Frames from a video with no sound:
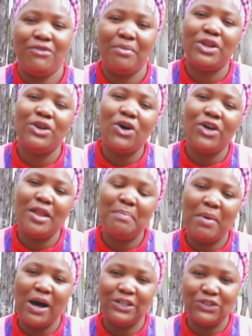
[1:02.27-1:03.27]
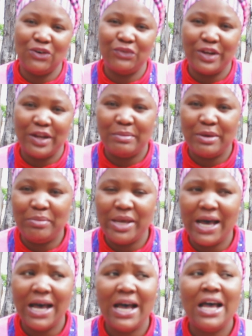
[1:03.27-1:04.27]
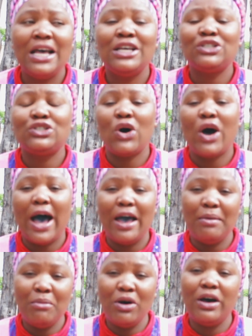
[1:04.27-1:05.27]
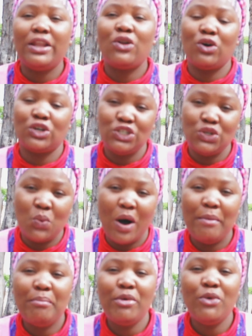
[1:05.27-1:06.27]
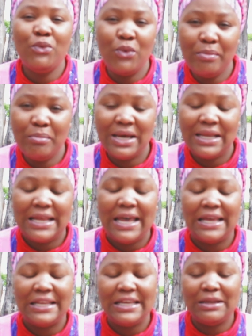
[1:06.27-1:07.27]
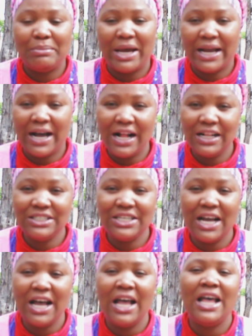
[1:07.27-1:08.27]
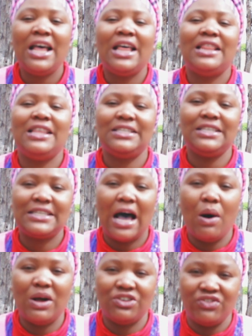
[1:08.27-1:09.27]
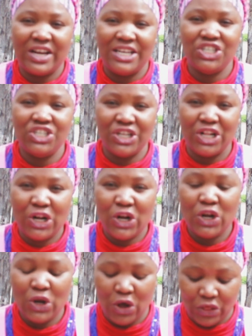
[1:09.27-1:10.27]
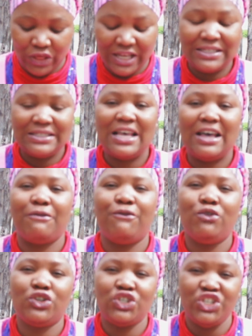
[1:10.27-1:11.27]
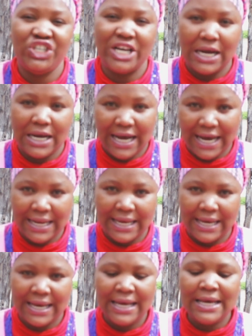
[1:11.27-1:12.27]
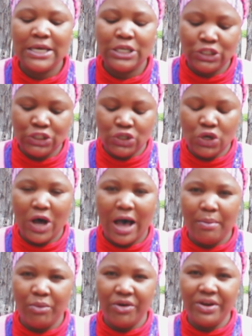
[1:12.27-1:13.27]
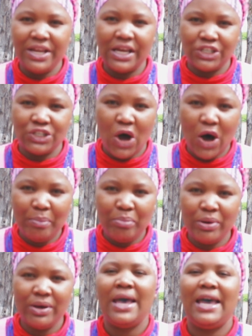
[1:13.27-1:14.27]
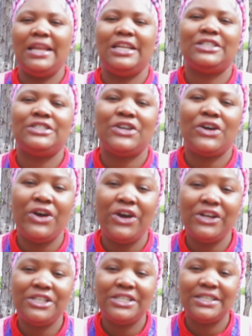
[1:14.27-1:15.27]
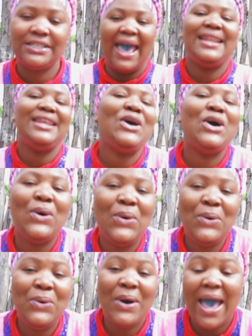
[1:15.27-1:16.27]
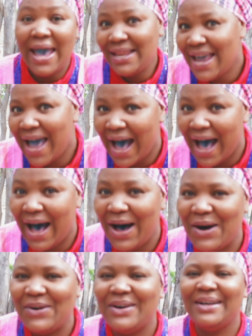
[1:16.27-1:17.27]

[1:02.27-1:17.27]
from the northern part of Namibia, so I'm an Oshiwambo woman, and in my culture, this is our traditional cloth. It's a fuchsia color. So I'm wearing a top and a skirt. Anyhow, anyhow.